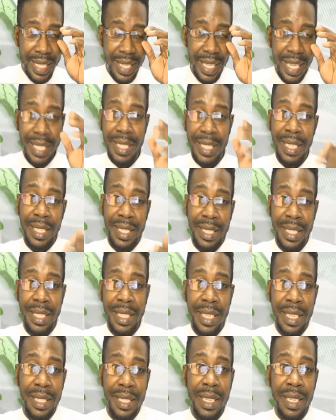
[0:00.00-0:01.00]

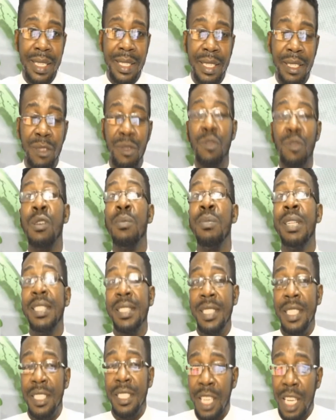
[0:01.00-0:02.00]
is a noble
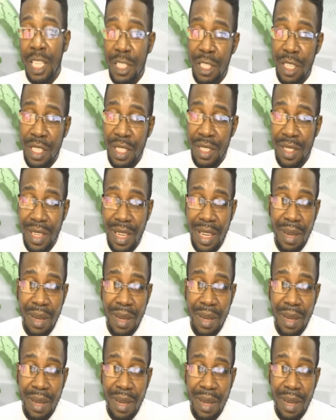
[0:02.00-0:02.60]
suggestion,